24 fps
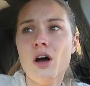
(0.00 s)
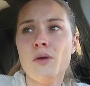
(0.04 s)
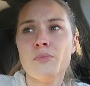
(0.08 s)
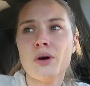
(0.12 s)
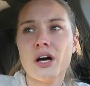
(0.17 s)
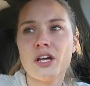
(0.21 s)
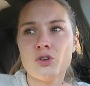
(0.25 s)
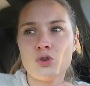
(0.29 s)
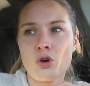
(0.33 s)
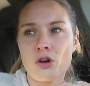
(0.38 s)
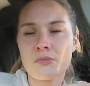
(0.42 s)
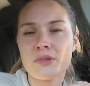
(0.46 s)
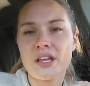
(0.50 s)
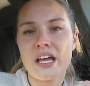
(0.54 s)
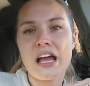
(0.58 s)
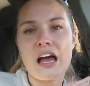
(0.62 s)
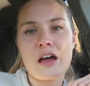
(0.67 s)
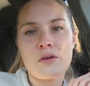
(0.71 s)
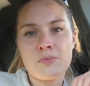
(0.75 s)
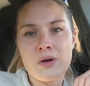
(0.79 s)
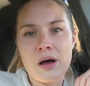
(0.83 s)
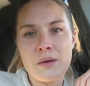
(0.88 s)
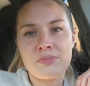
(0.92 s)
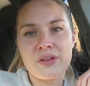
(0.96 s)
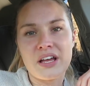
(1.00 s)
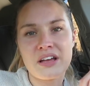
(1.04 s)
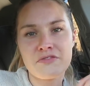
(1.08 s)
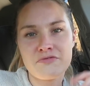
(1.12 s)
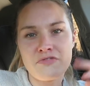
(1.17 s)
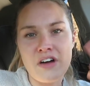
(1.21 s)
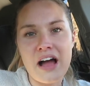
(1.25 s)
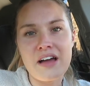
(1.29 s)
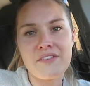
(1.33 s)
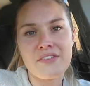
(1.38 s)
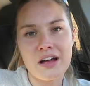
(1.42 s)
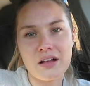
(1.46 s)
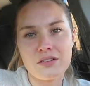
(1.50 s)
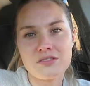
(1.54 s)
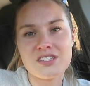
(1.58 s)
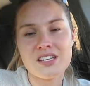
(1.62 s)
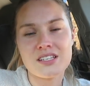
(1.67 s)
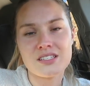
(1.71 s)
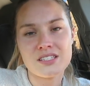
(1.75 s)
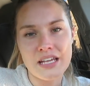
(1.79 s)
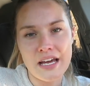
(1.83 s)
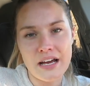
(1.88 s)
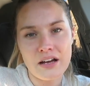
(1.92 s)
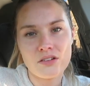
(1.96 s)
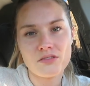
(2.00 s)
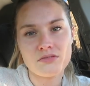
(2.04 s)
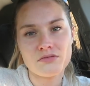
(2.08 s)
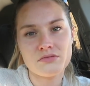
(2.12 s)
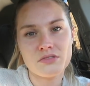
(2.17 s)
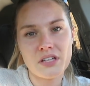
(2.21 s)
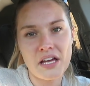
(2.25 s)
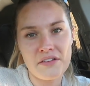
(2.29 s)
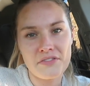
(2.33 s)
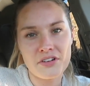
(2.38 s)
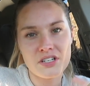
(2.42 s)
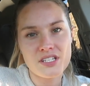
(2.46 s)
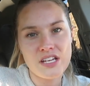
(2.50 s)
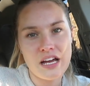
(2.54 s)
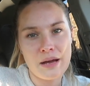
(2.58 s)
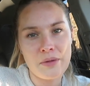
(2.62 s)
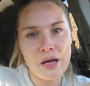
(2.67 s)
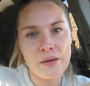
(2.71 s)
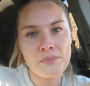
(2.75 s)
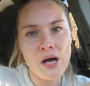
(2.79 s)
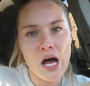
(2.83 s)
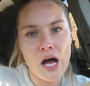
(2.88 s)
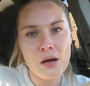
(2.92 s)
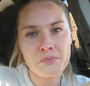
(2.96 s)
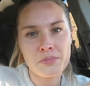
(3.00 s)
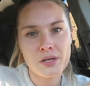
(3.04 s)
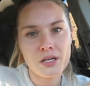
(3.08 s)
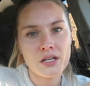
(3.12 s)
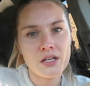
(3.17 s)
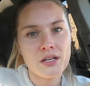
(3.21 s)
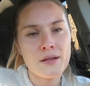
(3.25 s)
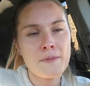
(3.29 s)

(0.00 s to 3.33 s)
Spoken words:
But normally I pump like 5 ounces now every time I pump.